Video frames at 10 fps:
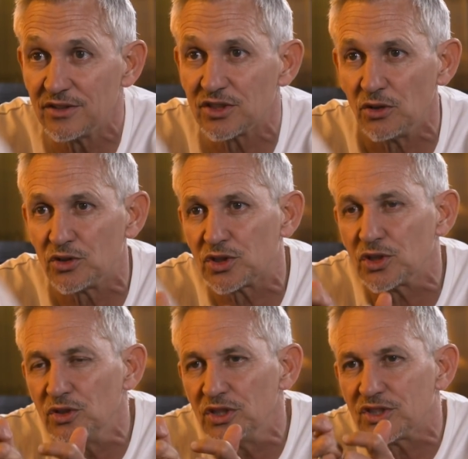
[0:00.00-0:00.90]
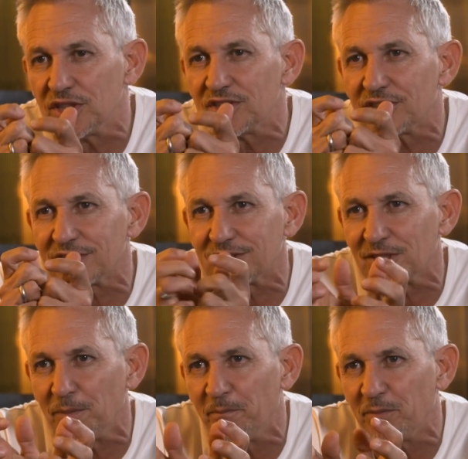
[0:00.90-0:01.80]
So as soon as there's
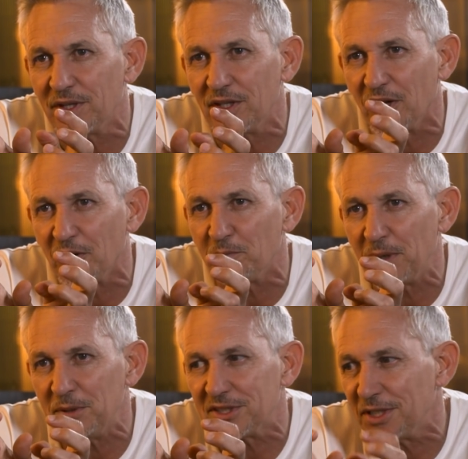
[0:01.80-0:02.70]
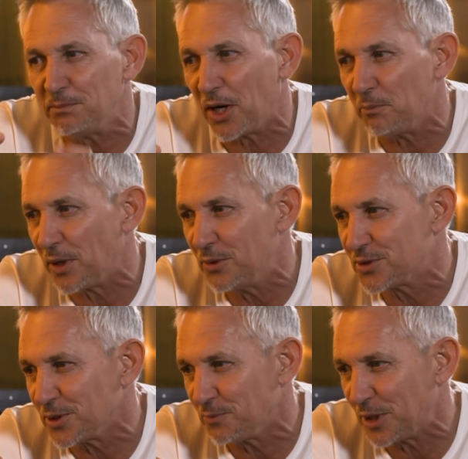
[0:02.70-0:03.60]
some, you know, the BBC might
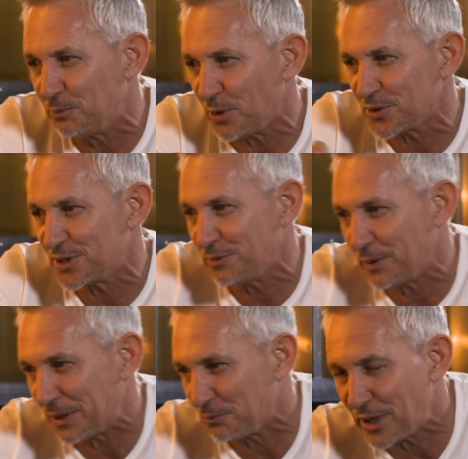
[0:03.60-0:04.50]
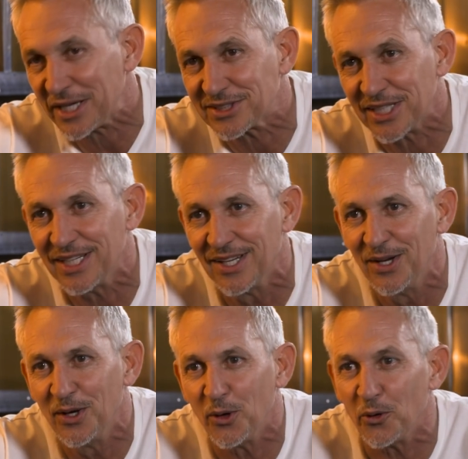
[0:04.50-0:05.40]
post something positive about Brexit,
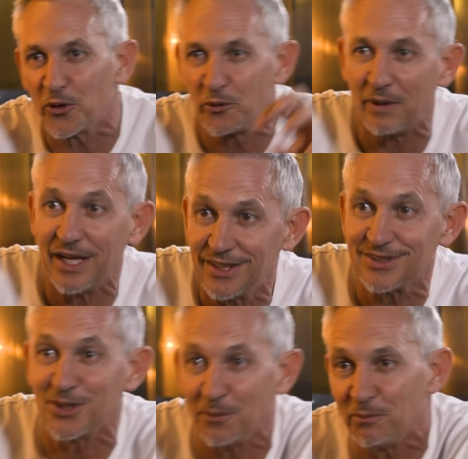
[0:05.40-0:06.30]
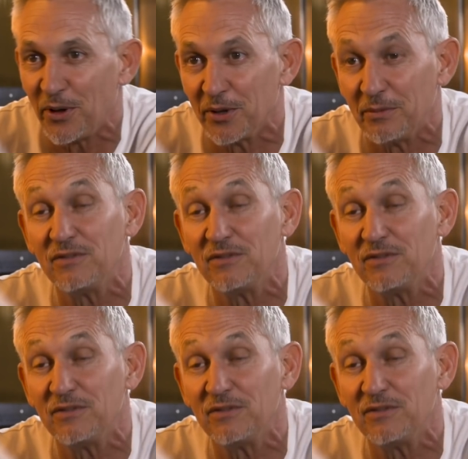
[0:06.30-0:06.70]
all the Remainers jump on them.